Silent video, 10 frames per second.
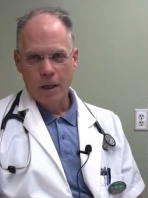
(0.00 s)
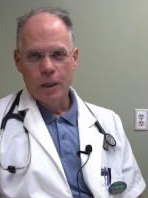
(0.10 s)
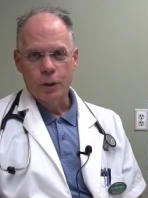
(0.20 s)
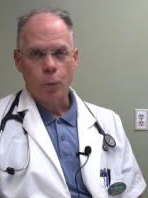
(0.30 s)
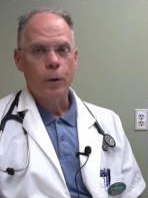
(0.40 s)

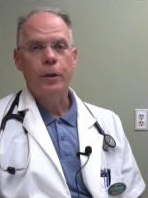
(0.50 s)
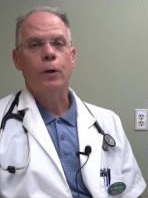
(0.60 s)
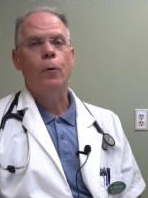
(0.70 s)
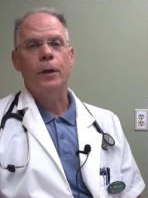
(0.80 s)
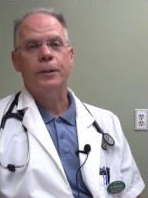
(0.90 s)
So one of the
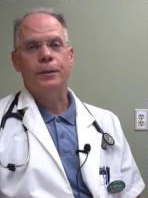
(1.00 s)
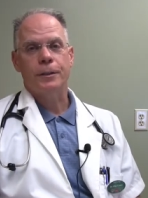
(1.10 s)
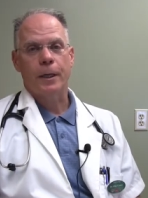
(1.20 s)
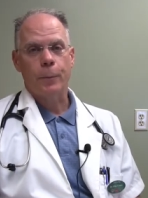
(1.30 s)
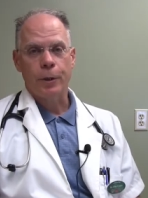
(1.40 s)

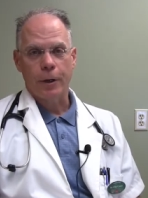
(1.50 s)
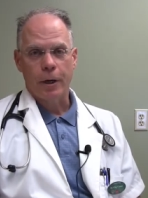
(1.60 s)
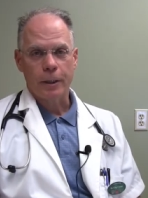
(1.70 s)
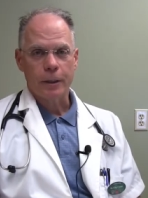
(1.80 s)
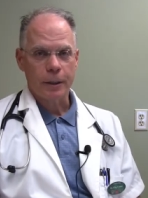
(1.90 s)
questions I
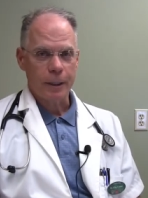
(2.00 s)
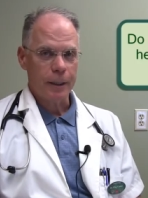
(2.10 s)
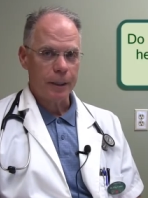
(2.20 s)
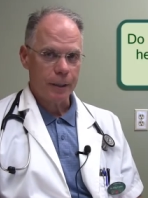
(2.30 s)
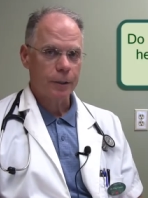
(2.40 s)
periodically
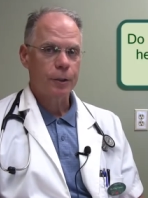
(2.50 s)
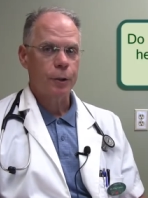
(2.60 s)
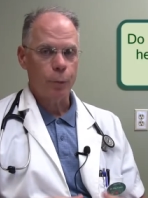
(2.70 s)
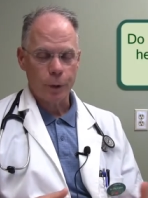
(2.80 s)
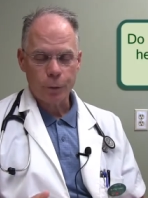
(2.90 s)
get is,
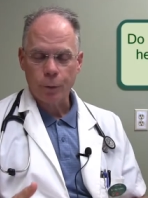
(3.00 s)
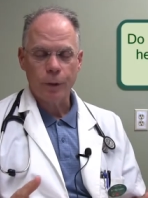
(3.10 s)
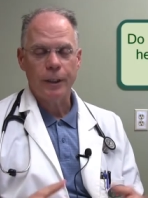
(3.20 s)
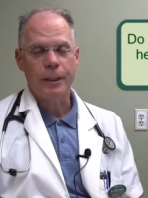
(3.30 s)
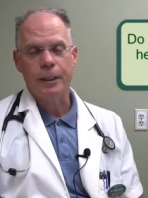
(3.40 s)
do we
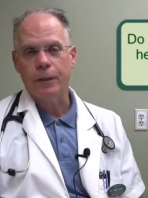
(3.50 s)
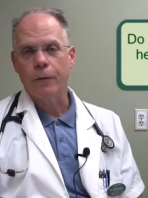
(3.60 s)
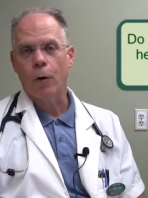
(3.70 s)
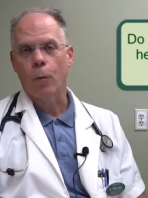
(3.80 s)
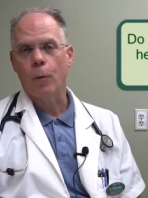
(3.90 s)
truly need to give
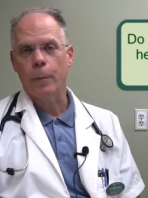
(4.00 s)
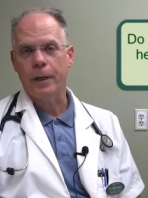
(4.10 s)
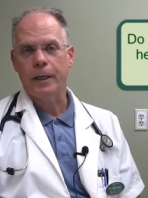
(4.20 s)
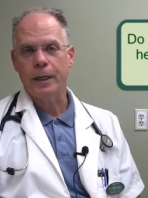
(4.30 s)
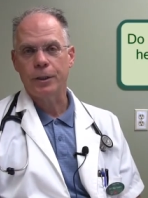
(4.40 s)
heartworm
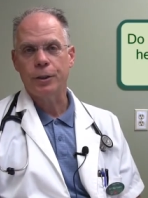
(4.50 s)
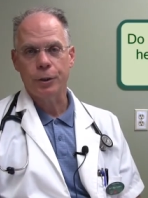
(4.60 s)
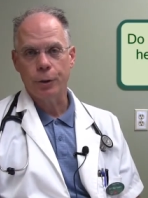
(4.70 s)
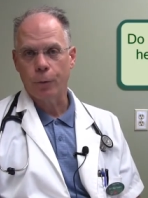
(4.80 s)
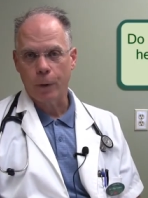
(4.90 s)
medication
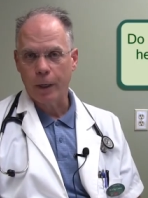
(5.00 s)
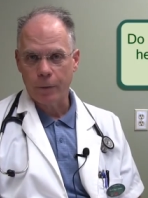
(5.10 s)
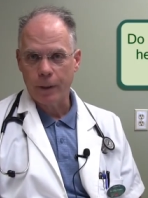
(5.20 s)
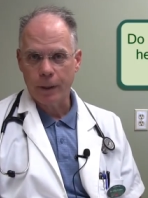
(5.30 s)
year-round